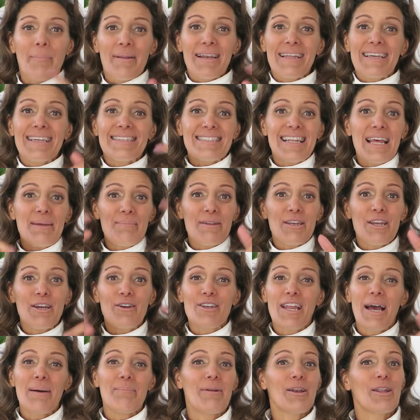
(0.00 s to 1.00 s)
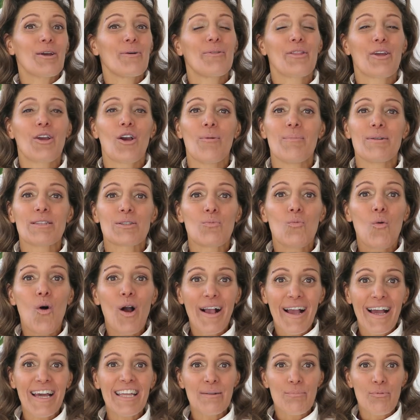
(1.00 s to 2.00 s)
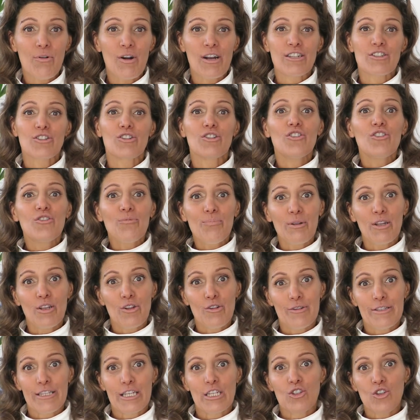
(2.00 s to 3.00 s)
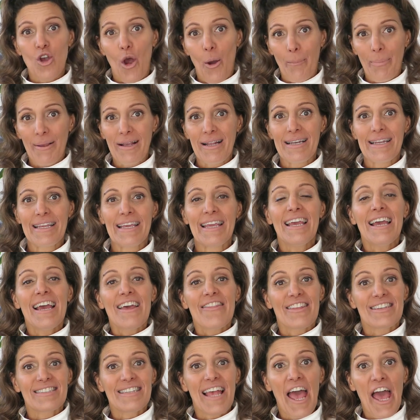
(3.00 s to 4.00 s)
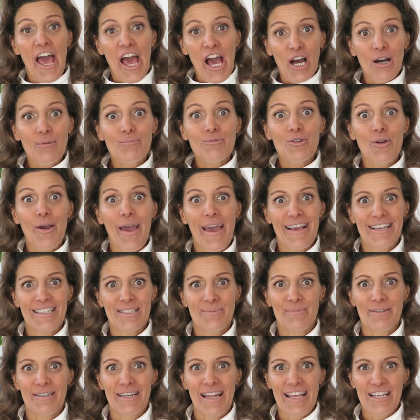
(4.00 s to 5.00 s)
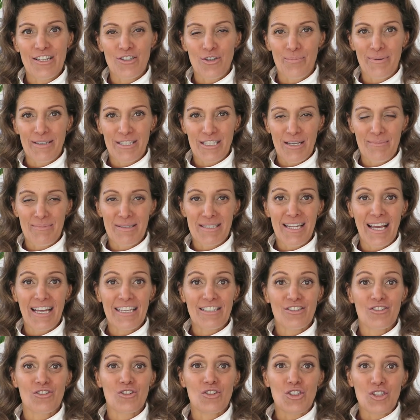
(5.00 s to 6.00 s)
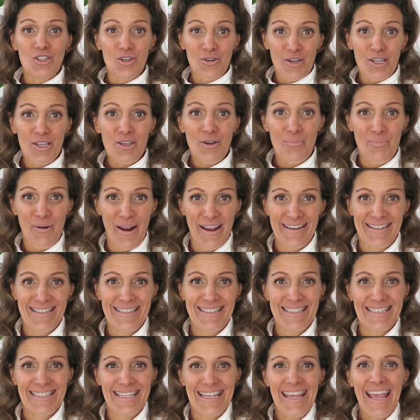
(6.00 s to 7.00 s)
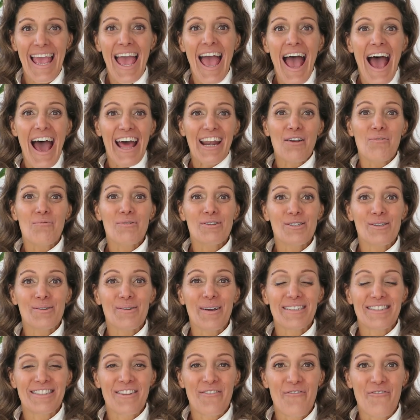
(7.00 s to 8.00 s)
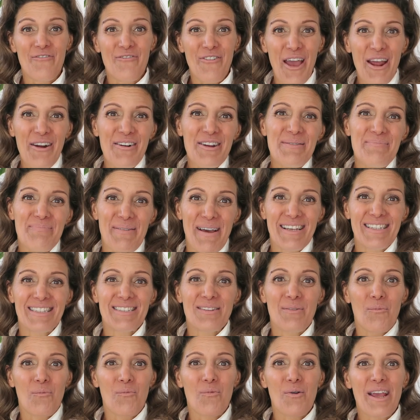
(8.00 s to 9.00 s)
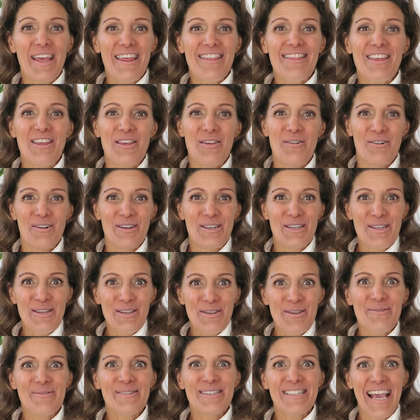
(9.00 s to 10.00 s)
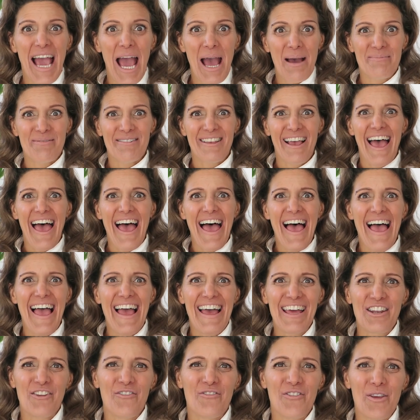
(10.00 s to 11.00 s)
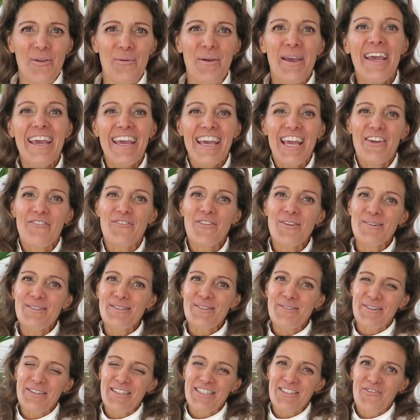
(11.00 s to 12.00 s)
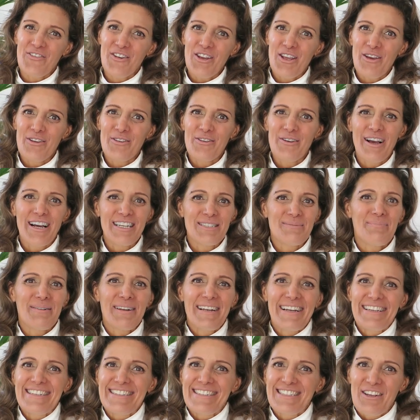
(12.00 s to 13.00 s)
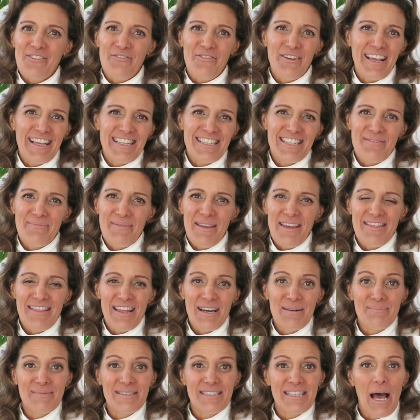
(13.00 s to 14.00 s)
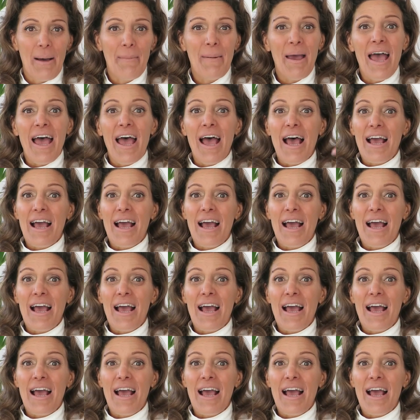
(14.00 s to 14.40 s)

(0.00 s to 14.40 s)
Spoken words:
Please let me know down below in the comments what kind of products you've been using topically that's helped your eczema and atopic dermatitis during your pregnancy. And I wish you guys the very best with your new chapter ahead of you. If you enjoy this video, you guys, please don't forget to give me a thumbs up.